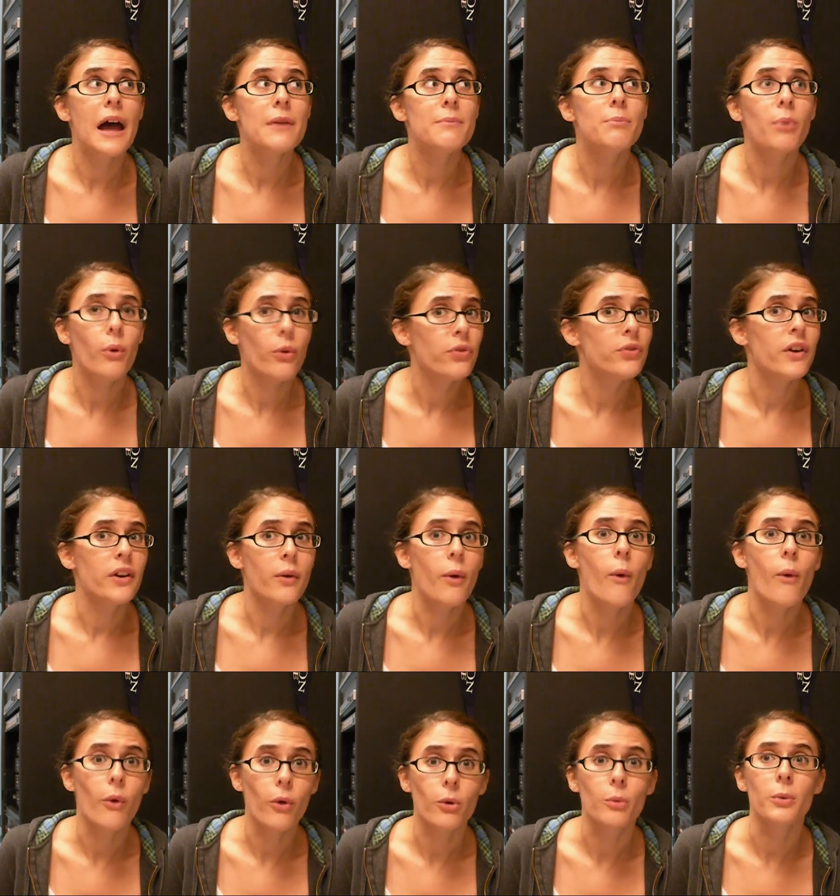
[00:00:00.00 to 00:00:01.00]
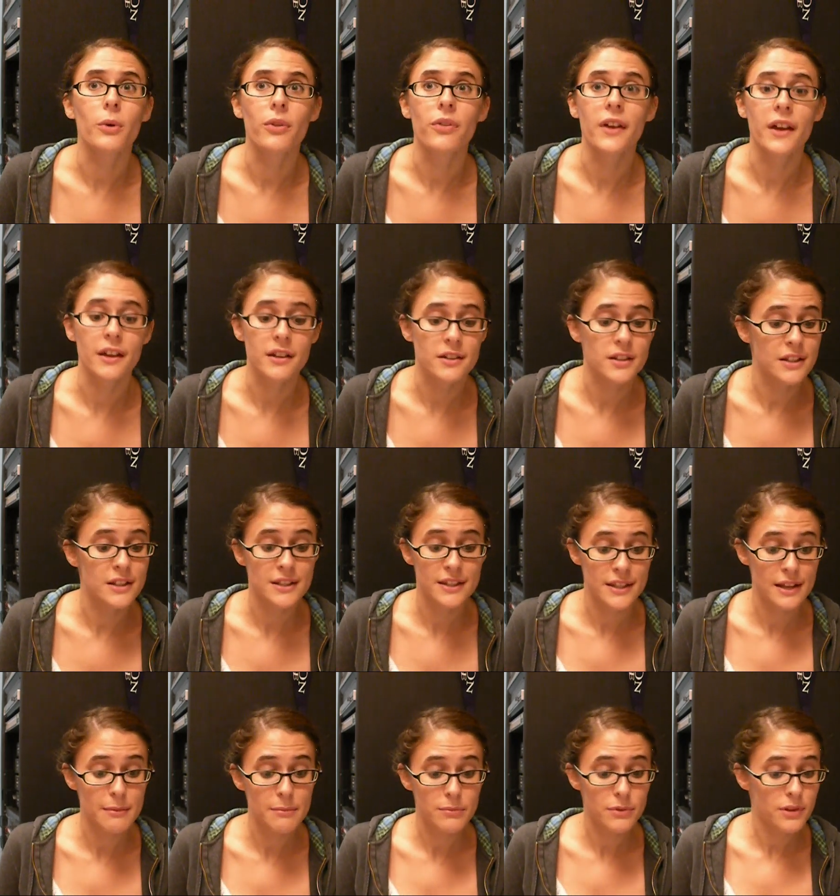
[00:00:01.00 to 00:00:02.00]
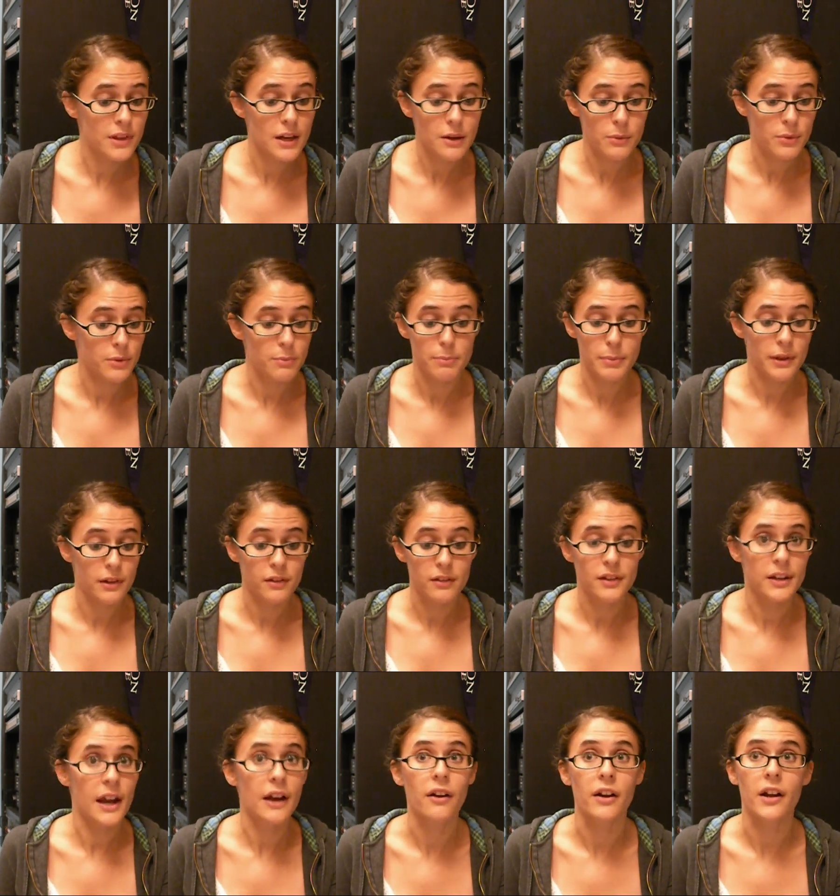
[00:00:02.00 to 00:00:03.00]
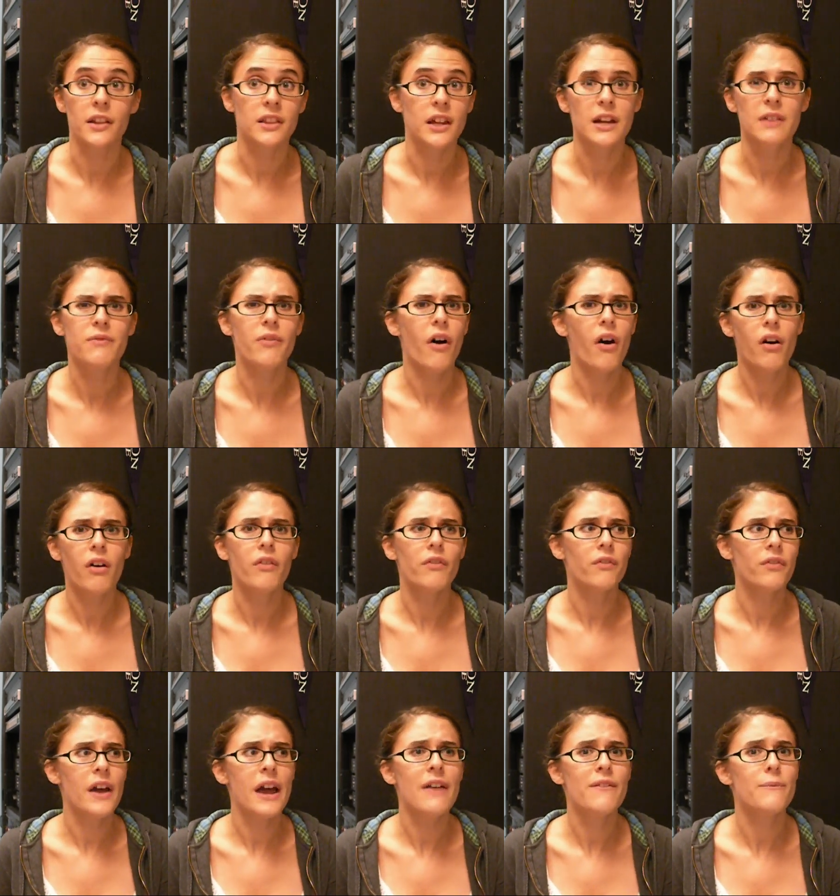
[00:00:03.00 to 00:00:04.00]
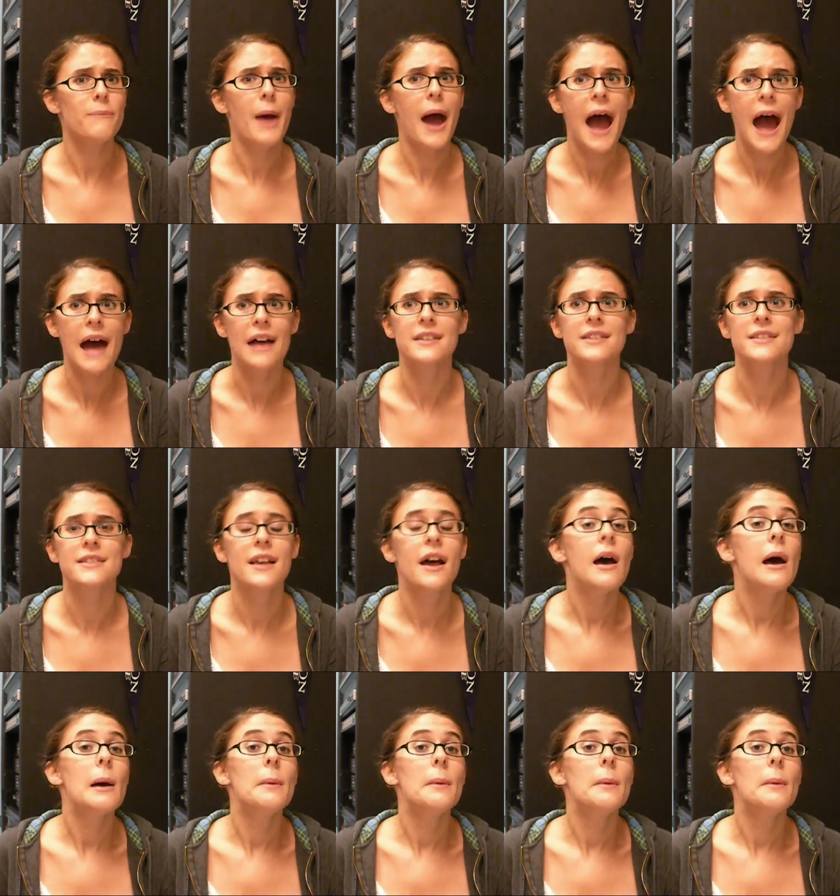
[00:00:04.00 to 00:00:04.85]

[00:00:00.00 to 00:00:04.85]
had both done horrible things. And same thing with Bill and Eric. They have past.